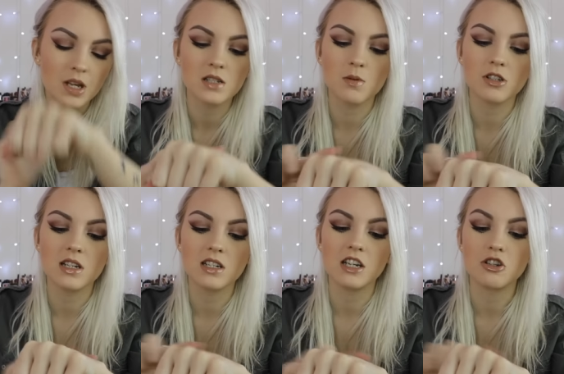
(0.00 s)
Smells
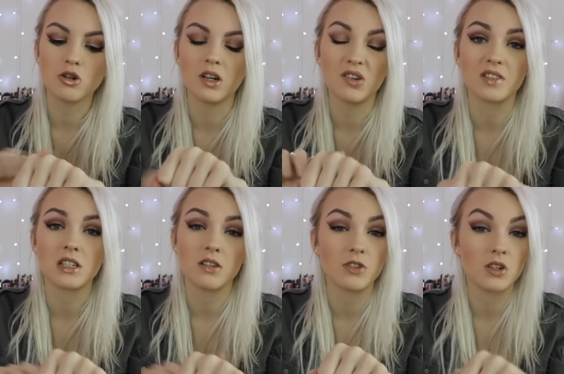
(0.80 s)
like tea tree.
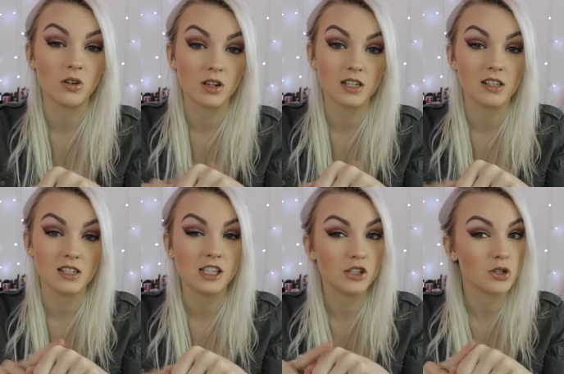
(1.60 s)
Obviously if you don't like the
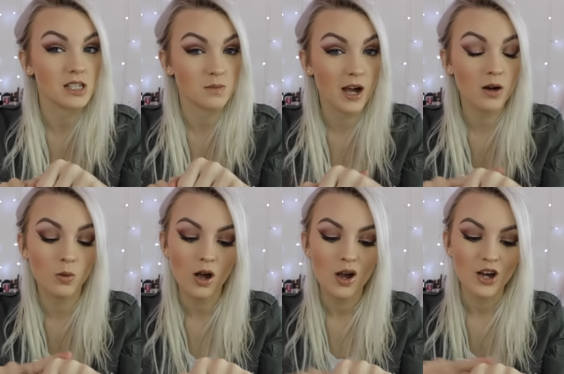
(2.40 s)
tea tree
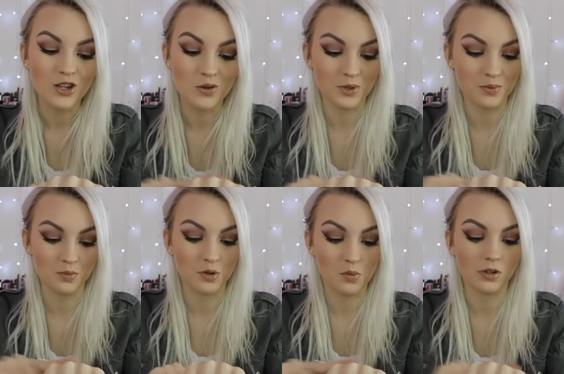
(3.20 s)
smell, you most
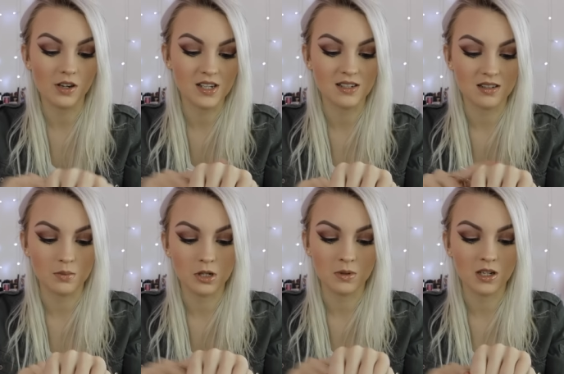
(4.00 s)
probably won't like this as
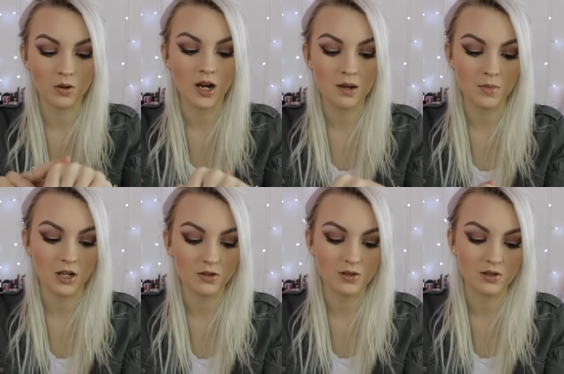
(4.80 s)
a BB cream,
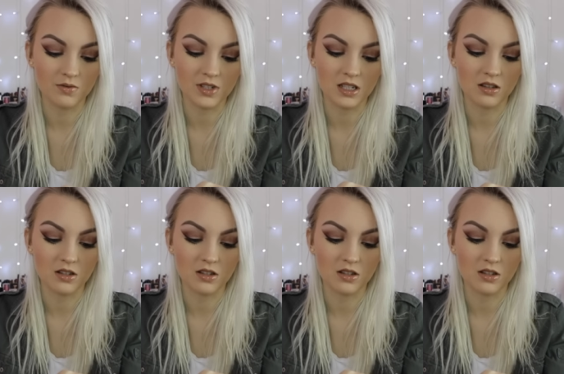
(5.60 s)
because obviously